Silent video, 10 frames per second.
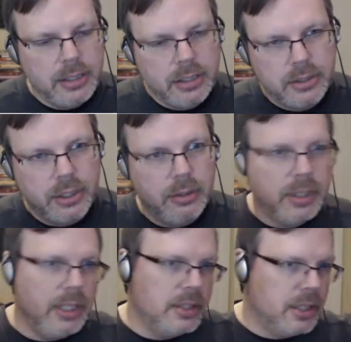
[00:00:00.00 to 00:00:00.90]
so
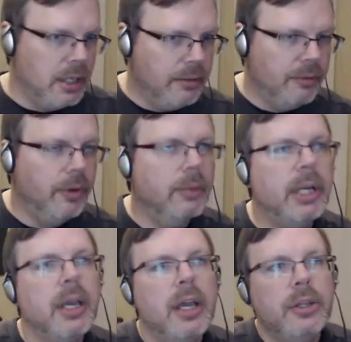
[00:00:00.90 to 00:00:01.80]
he's kind of falling back.
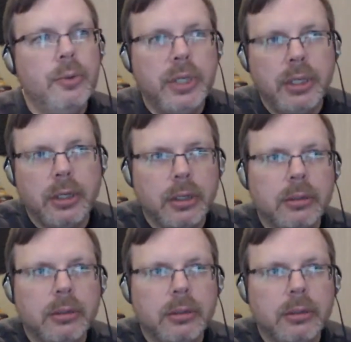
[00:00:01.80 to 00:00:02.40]
You hear